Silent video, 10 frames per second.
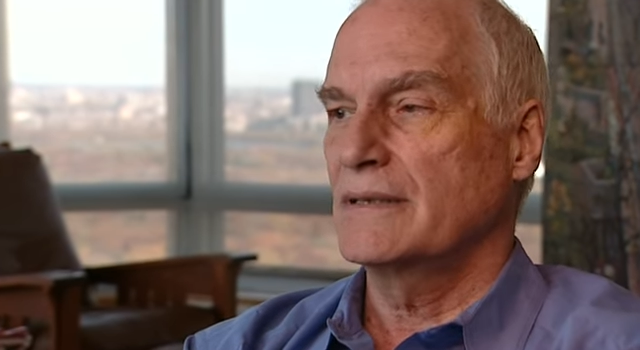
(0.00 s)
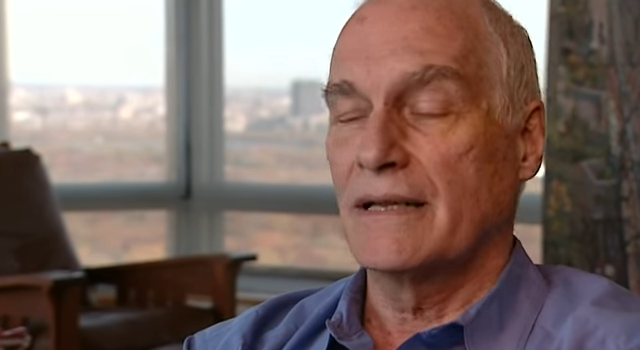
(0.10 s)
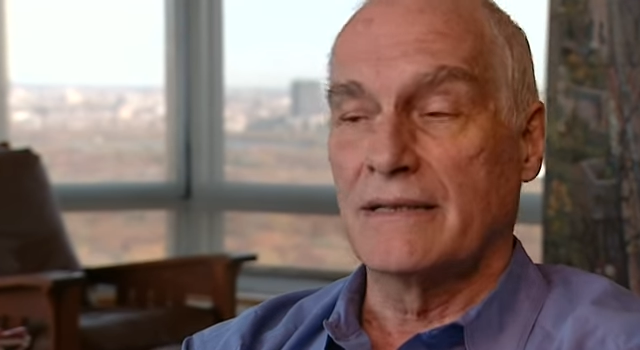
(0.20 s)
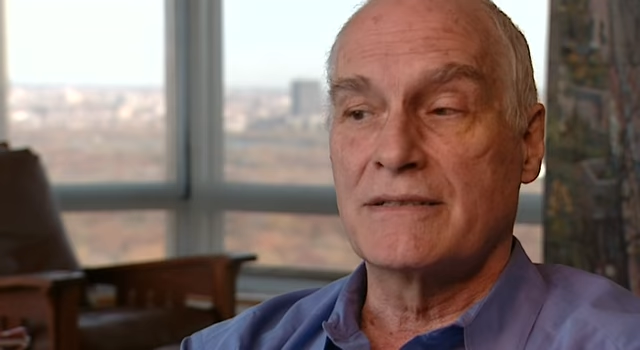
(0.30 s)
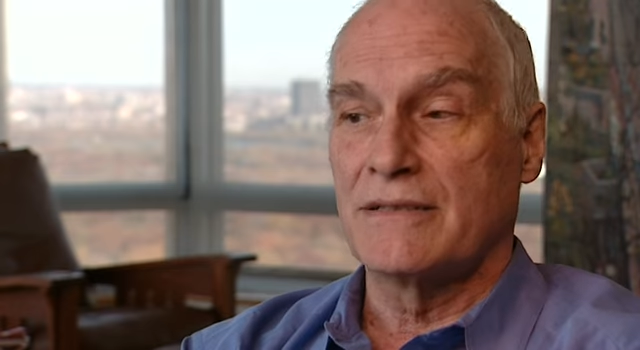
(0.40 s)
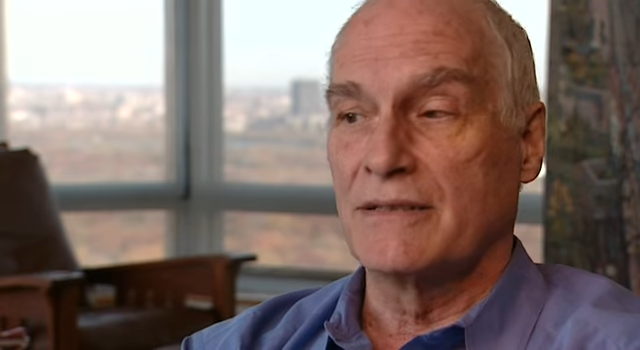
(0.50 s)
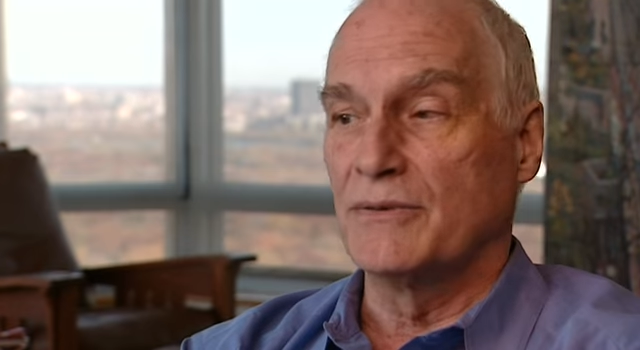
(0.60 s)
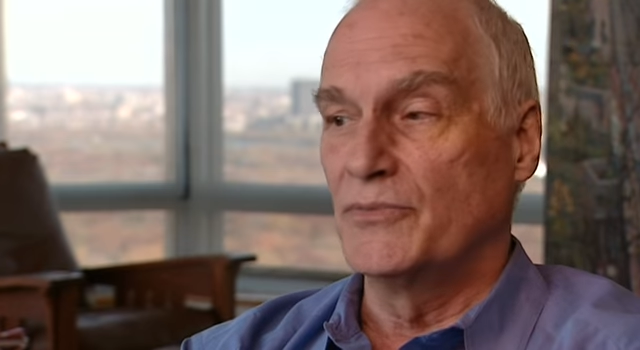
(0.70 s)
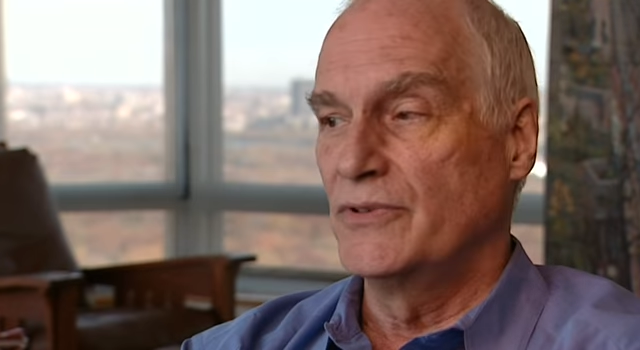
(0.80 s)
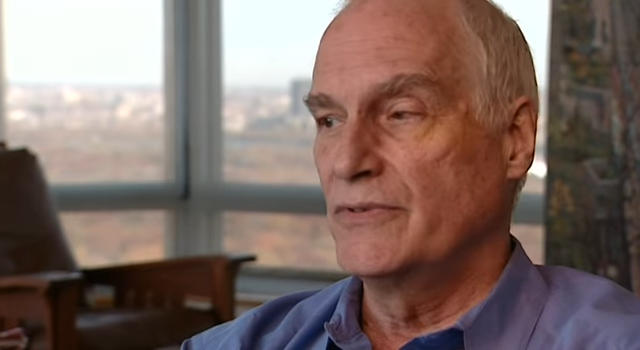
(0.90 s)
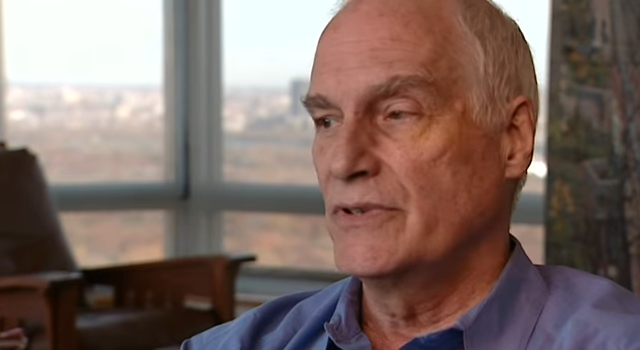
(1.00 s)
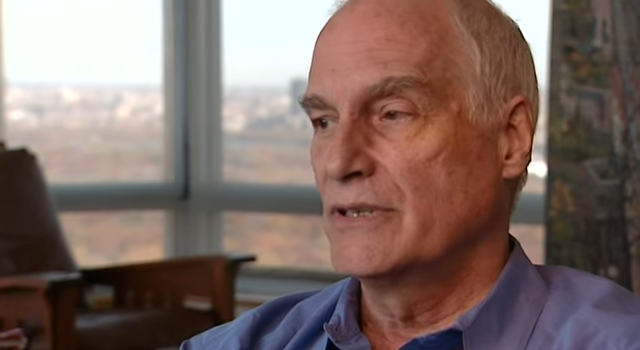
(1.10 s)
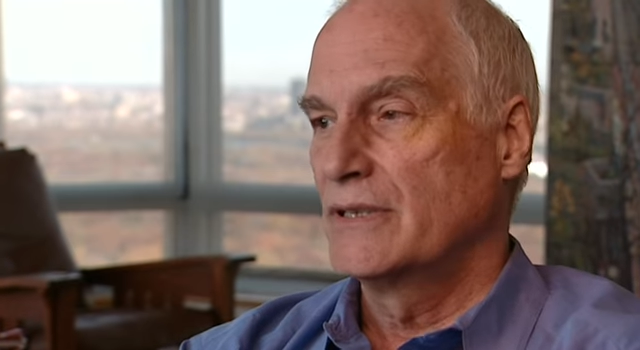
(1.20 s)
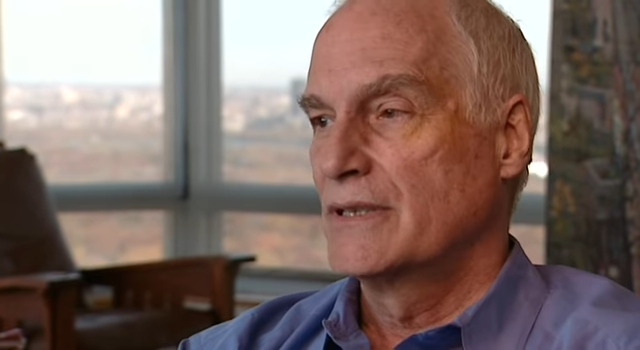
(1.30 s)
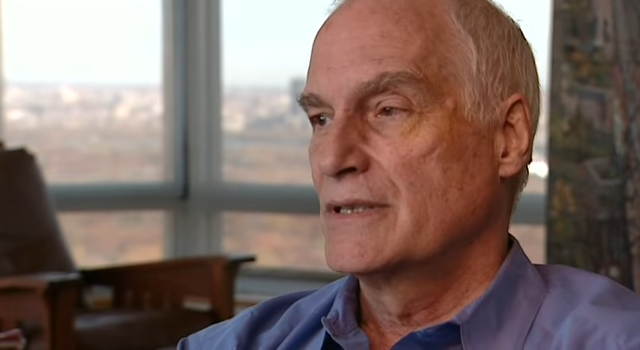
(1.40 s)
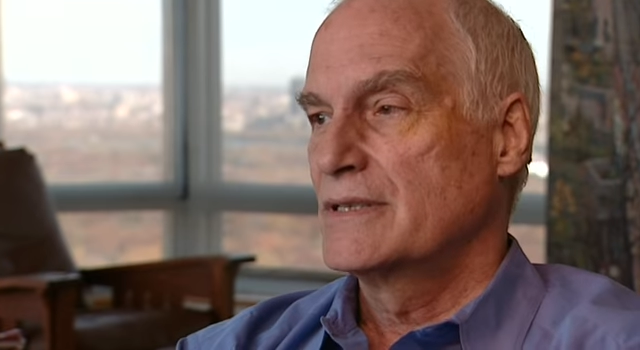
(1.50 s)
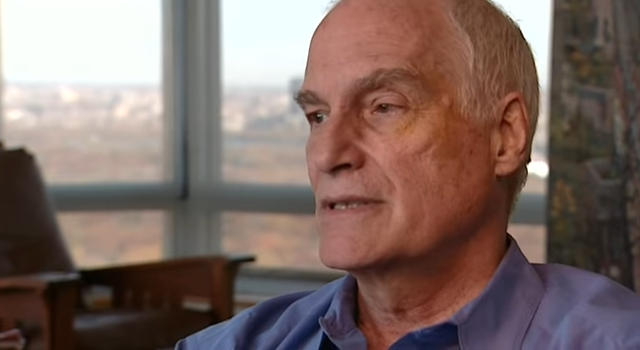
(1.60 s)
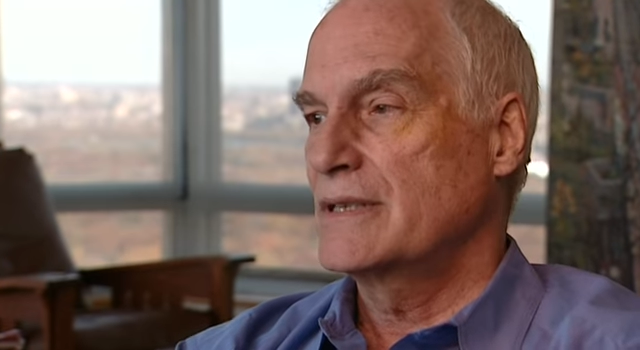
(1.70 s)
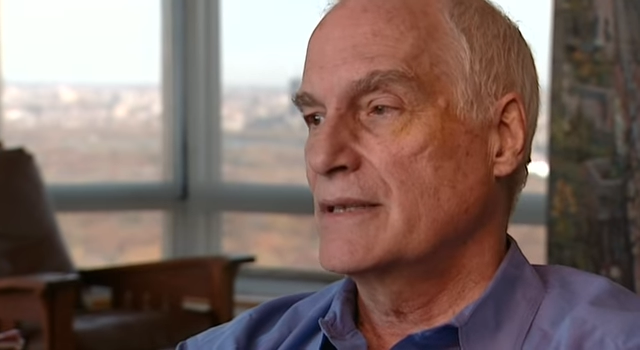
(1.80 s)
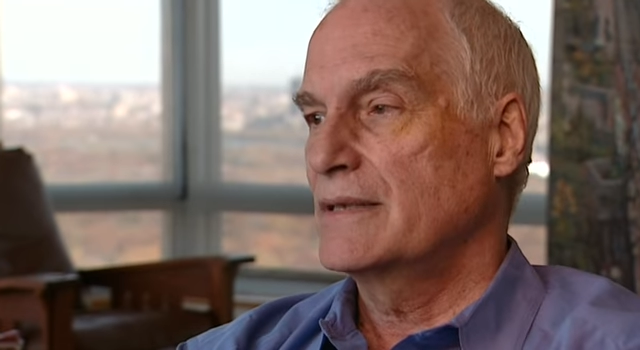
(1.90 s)
and it's in the movie,
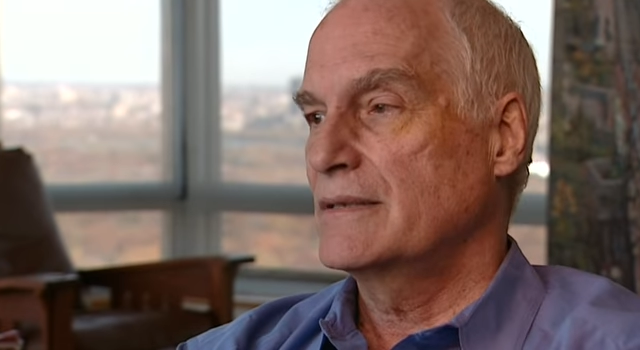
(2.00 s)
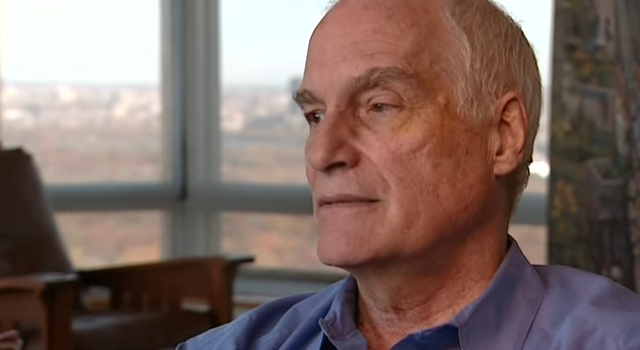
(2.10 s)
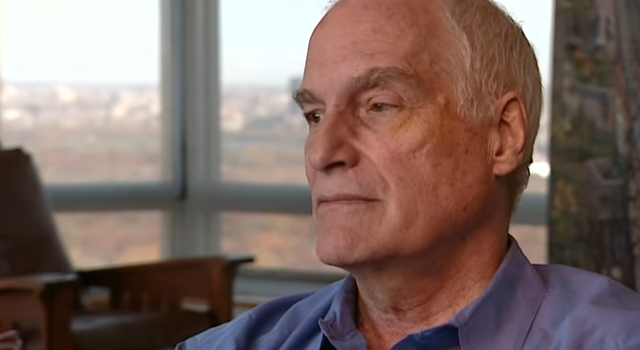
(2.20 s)
say,